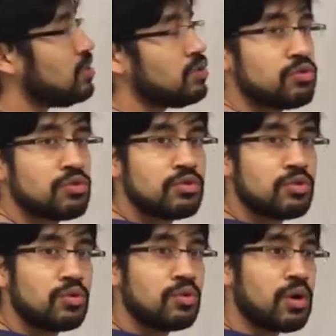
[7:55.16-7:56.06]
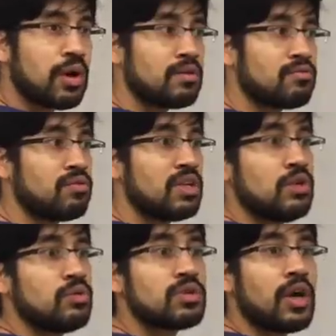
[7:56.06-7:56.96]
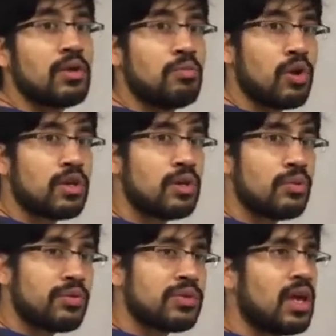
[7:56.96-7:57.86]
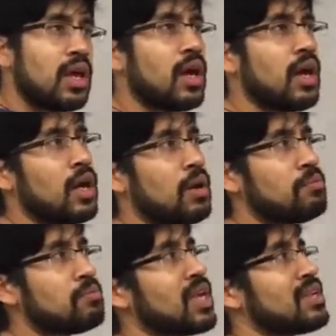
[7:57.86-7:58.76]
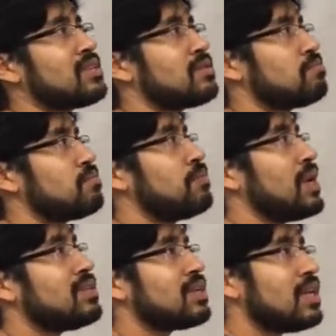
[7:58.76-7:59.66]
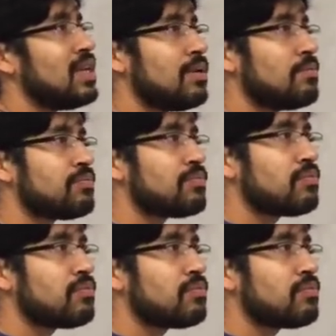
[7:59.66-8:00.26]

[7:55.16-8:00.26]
used to kind of reduce other molecules. That's basically,